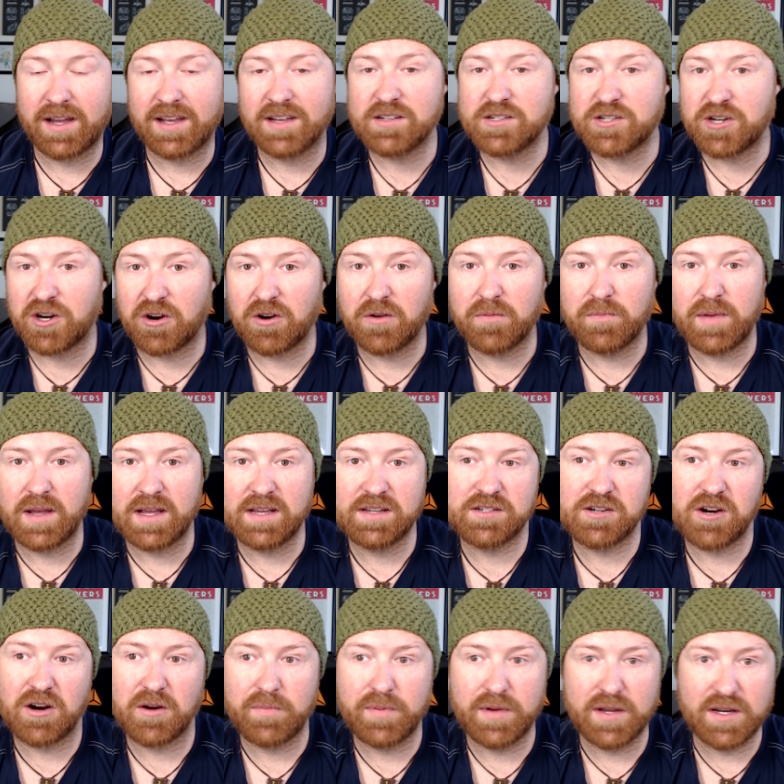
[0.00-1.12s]
a turn based
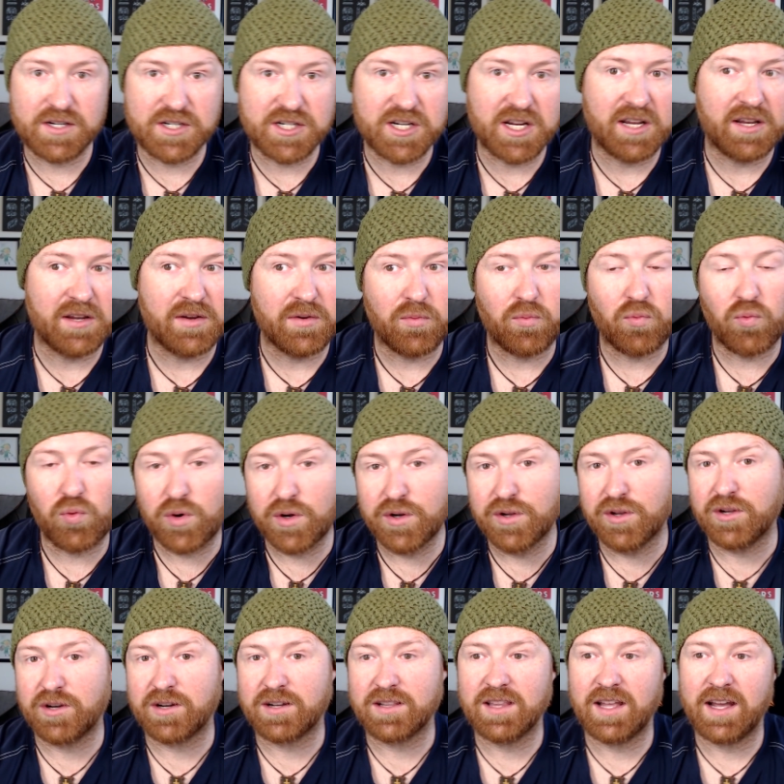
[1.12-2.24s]
RPG would
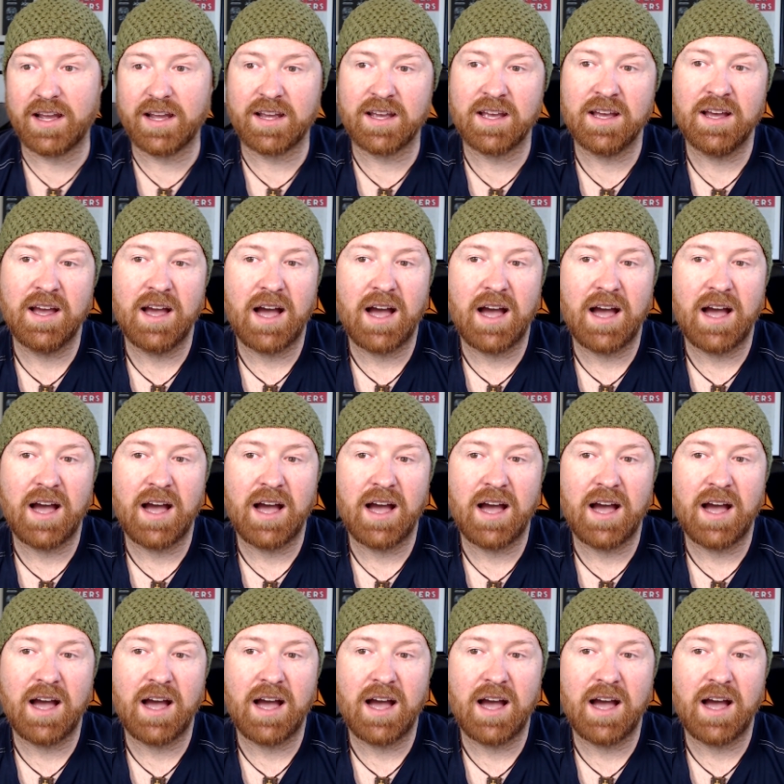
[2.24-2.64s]
look like.